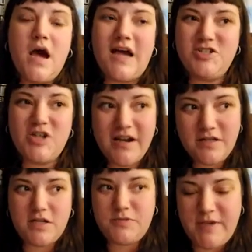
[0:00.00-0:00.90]
I try to
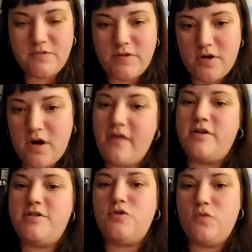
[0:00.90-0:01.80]
touch base with her
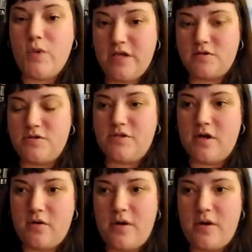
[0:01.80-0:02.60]
every 2 weeks or so,